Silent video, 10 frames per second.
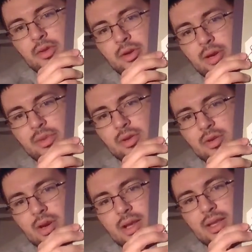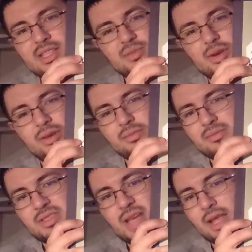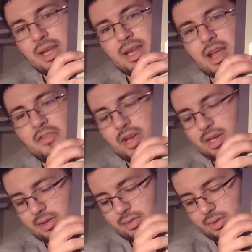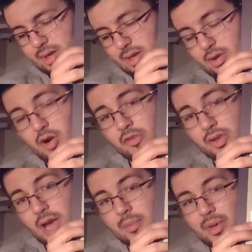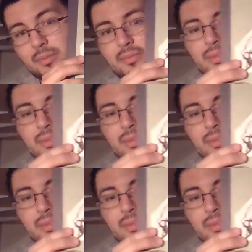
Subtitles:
the green with the green, and this one sadly didn't have any overlapping